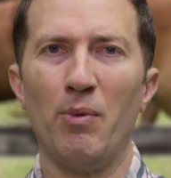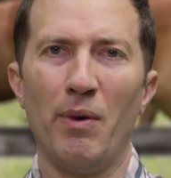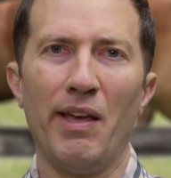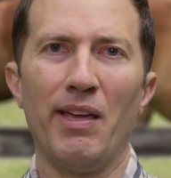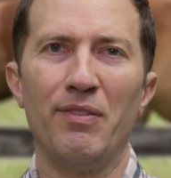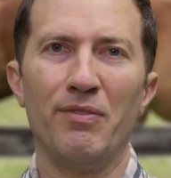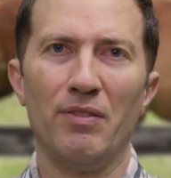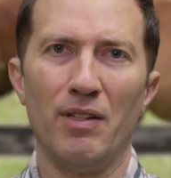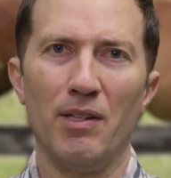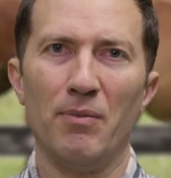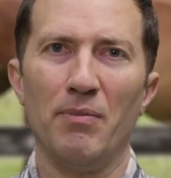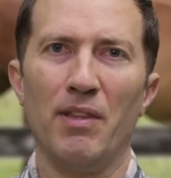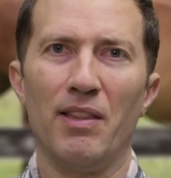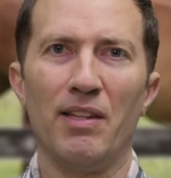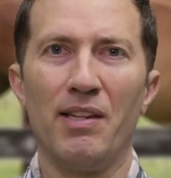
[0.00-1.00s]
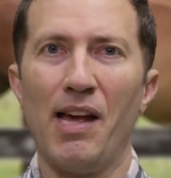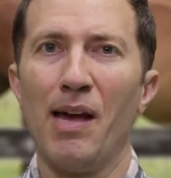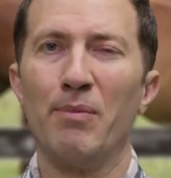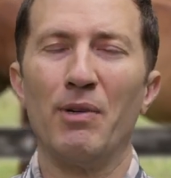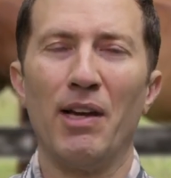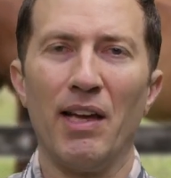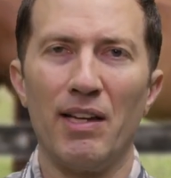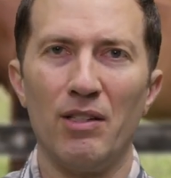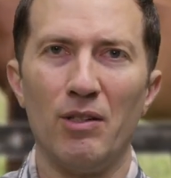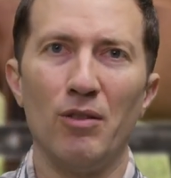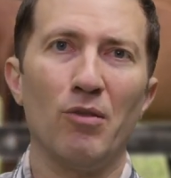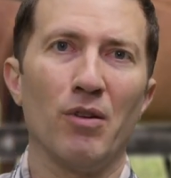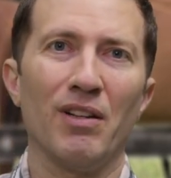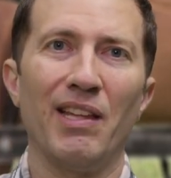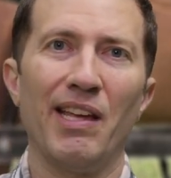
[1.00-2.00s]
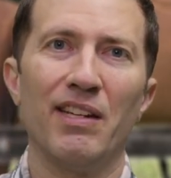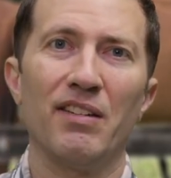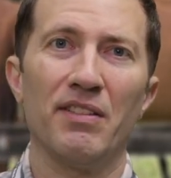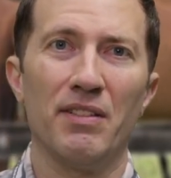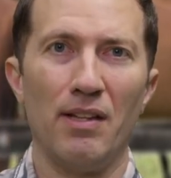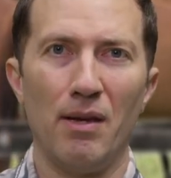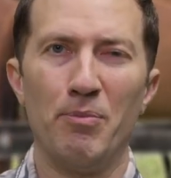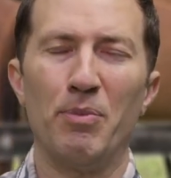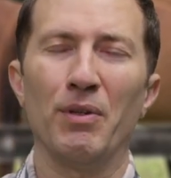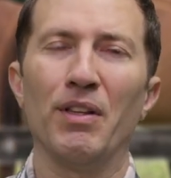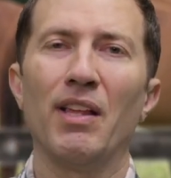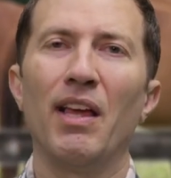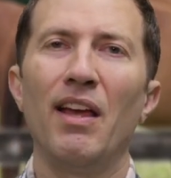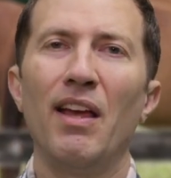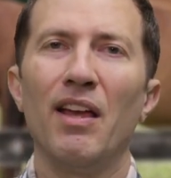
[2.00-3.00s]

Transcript: away from the tabernacle or later the temple,